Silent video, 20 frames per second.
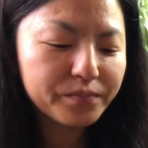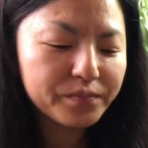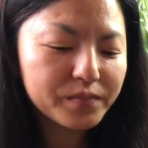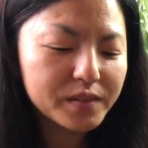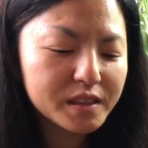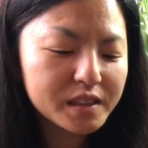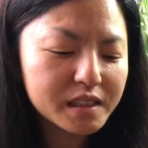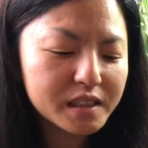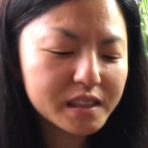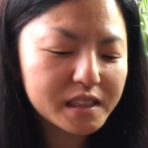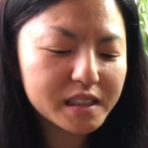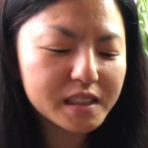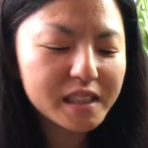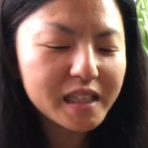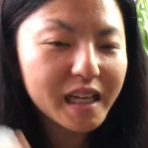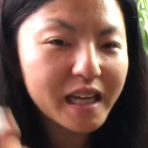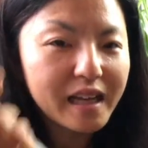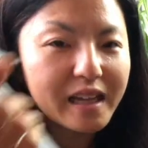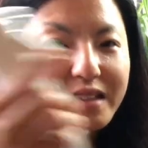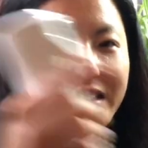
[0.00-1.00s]
She
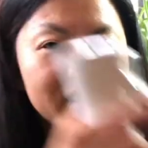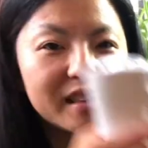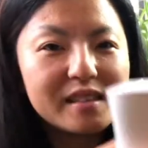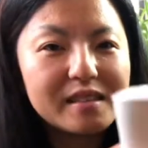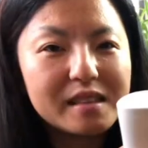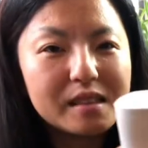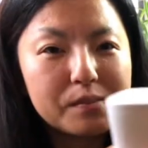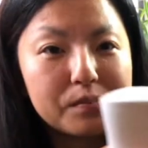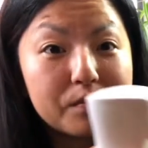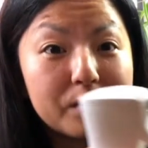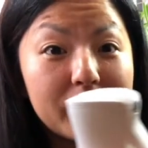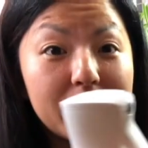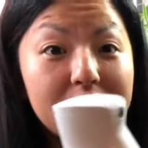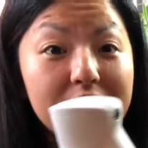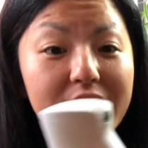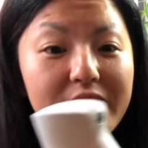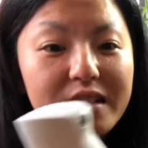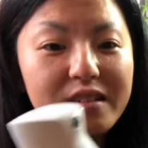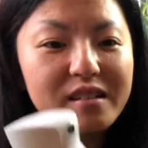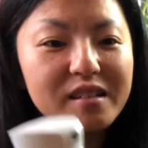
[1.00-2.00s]
had this
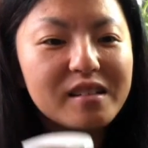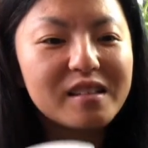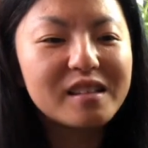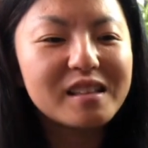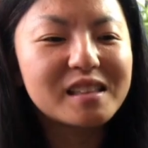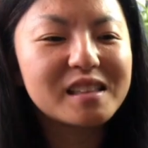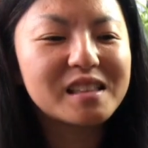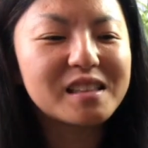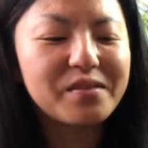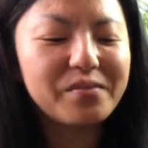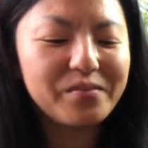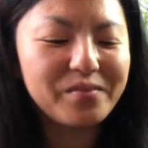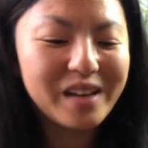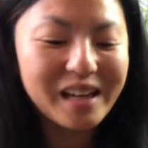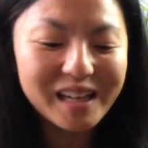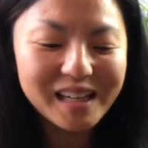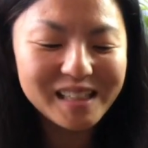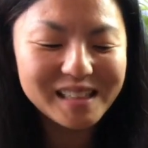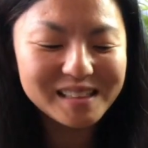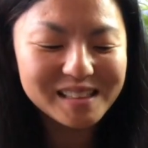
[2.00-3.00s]
spray and it looks
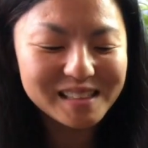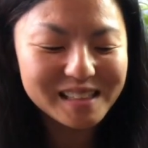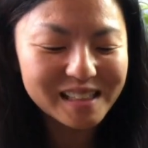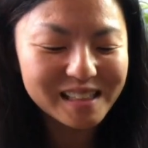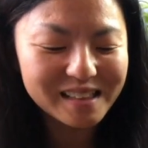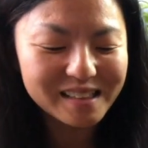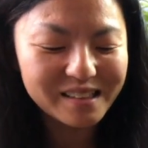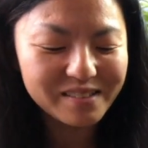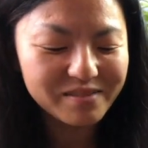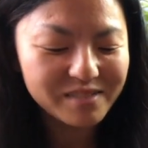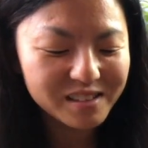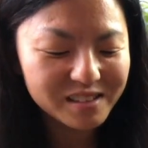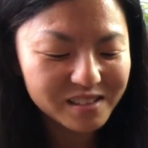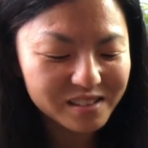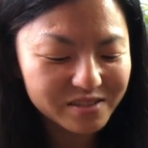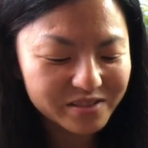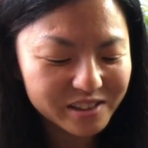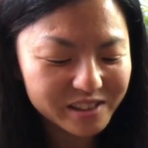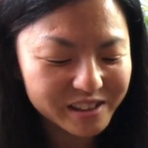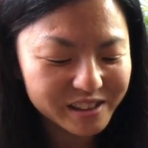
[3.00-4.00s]
amazing and
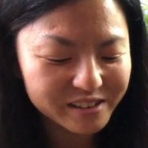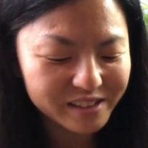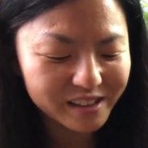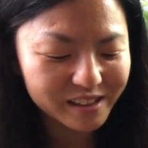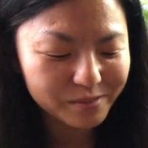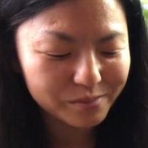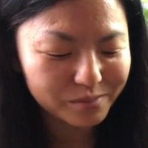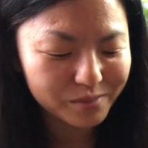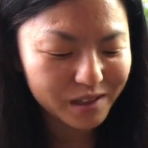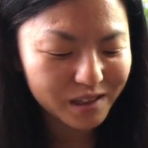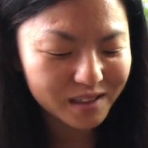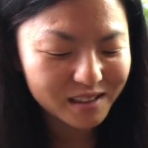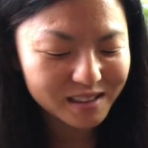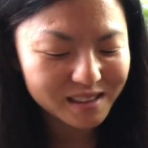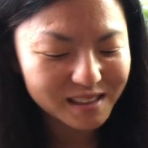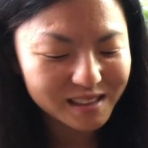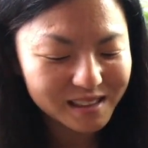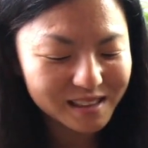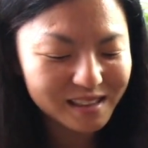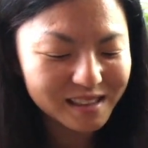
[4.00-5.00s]
wonderful, so I bought
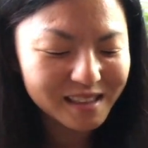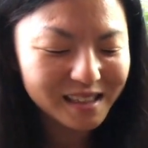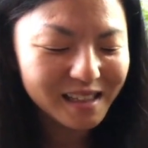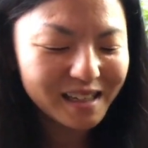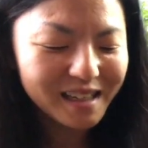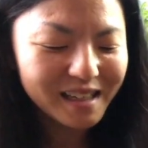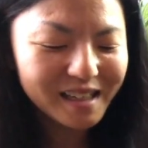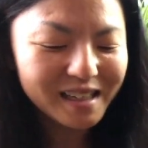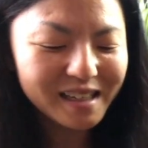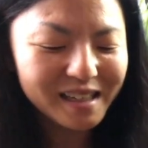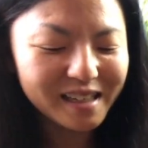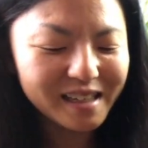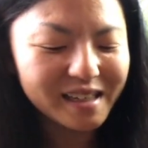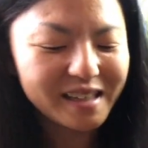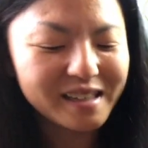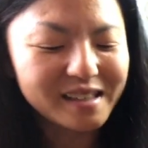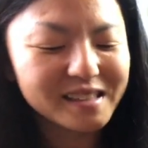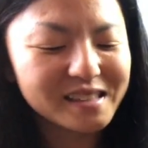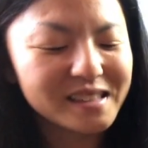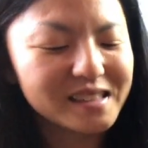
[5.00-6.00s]
it.
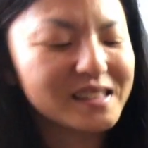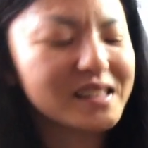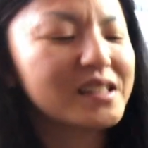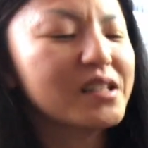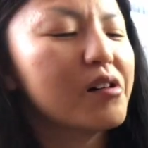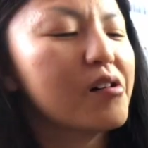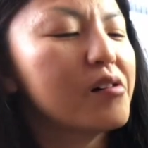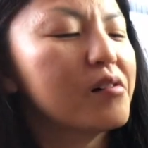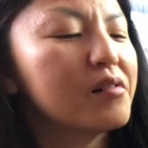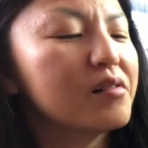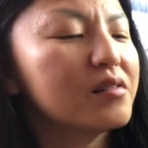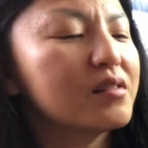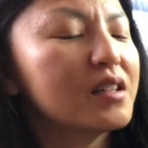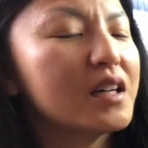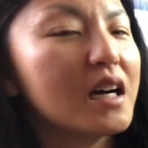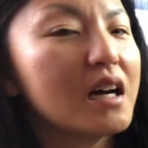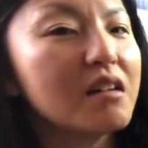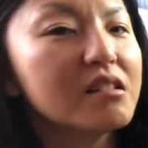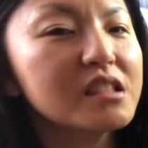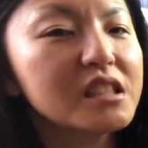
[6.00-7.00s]
So
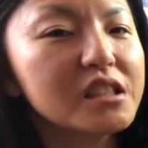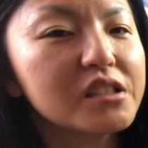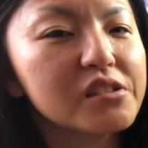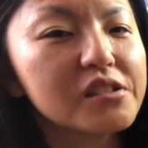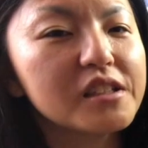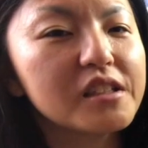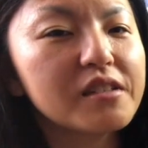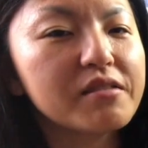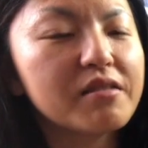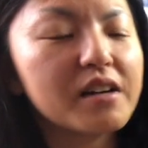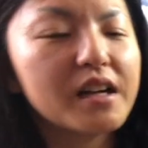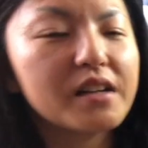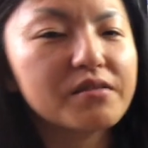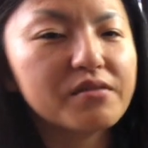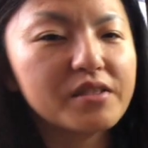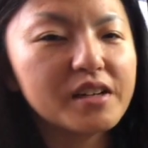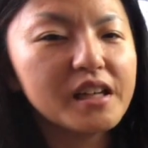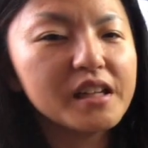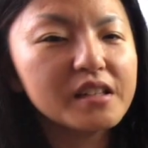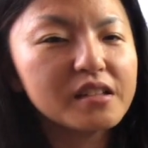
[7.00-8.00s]
I'll show you what
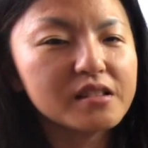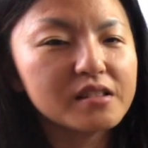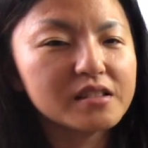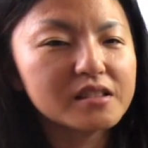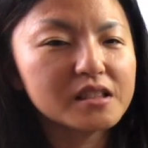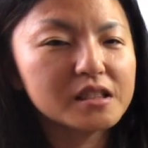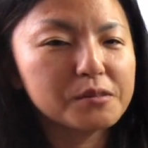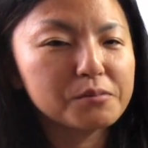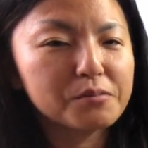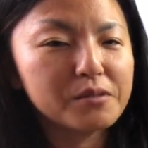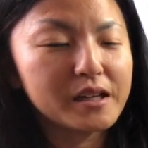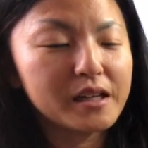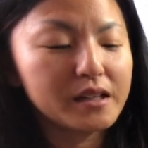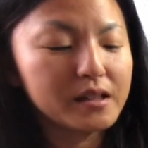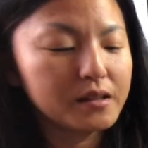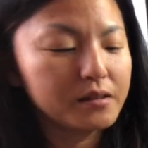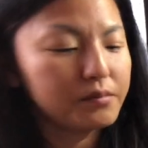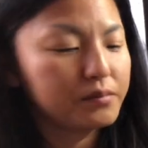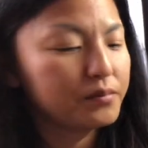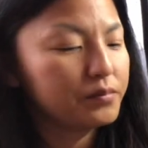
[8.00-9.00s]
regular
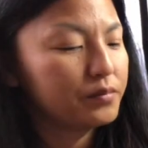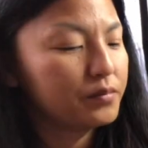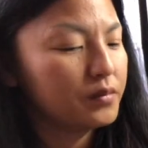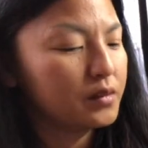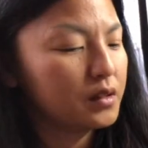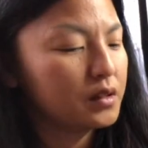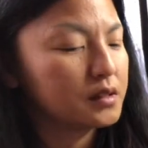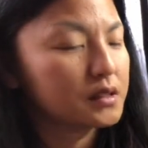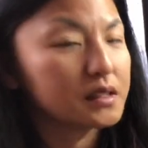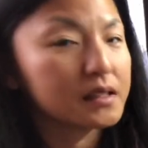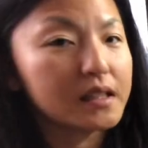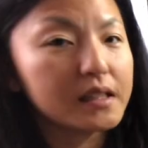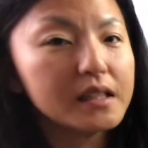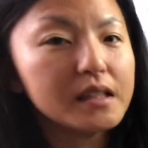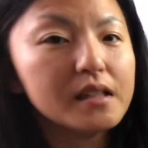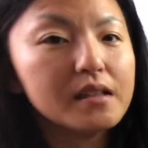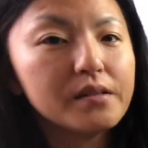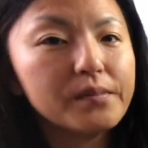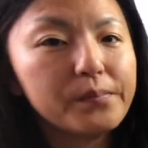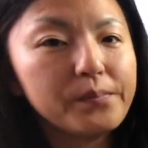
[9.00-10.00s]
spray looks
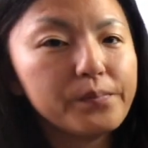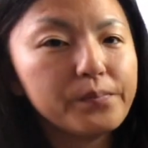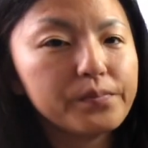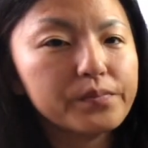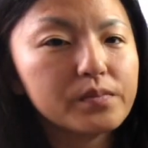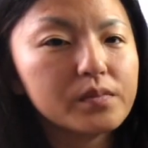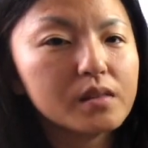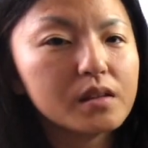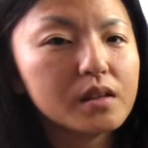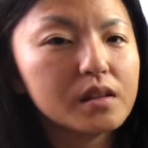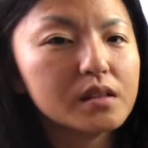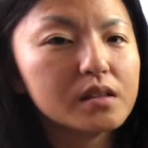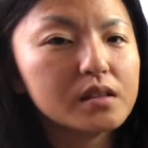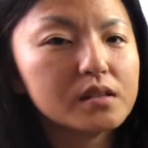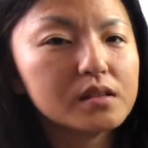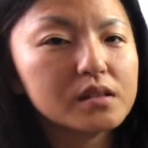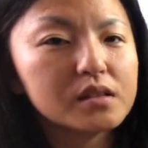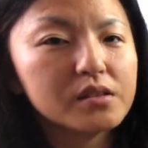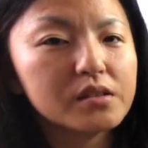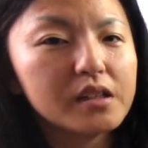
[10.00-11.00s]
like.
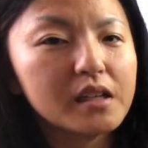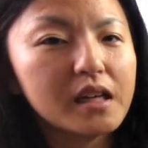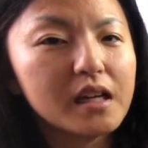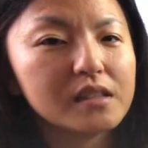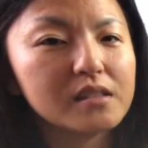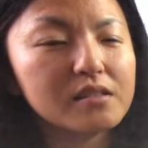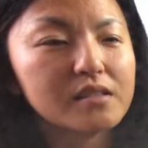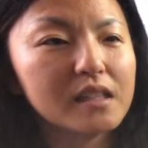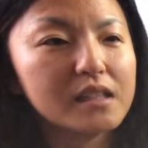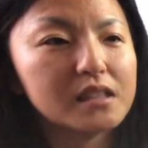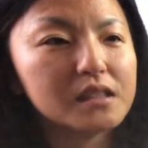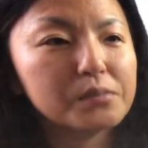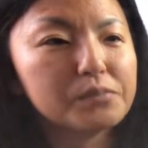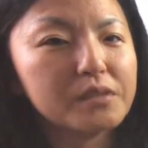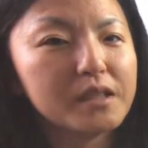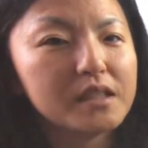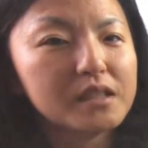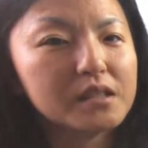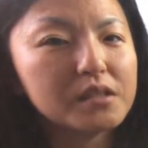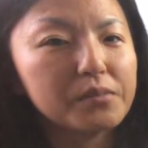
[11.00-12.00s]
So you have to like
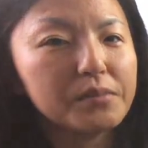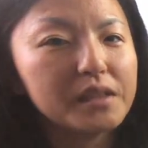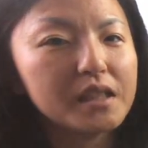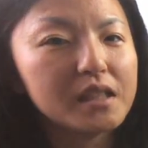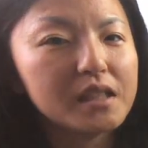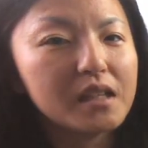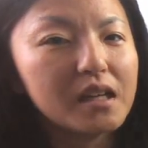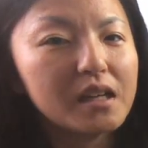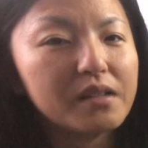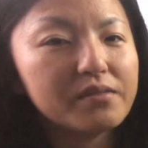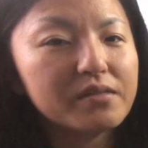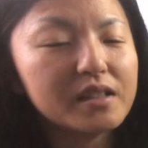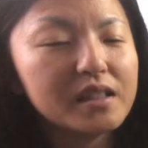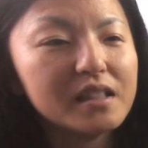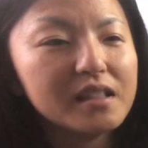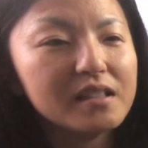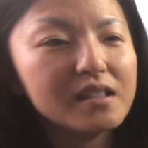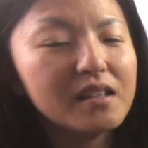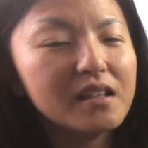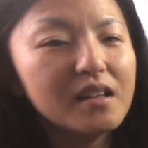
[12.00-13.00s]
spray it so many times,
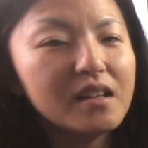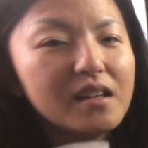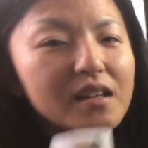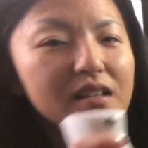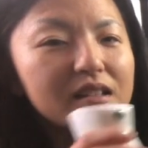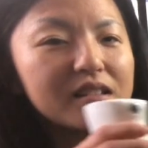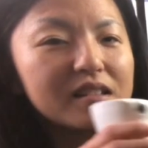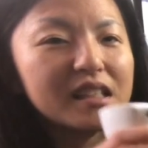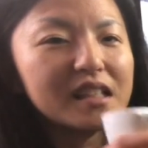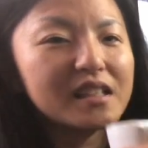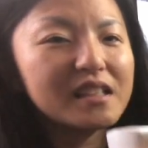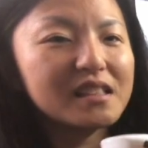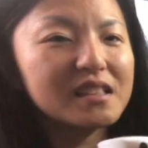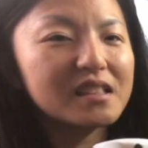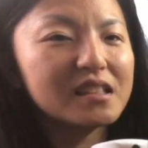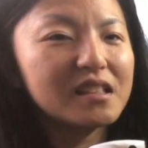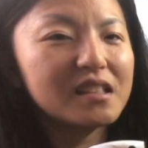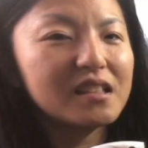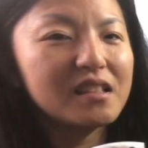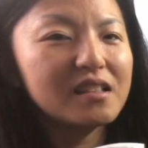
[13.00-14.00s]
right? Look at
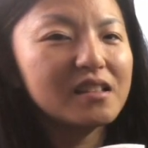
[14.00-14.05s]
this one.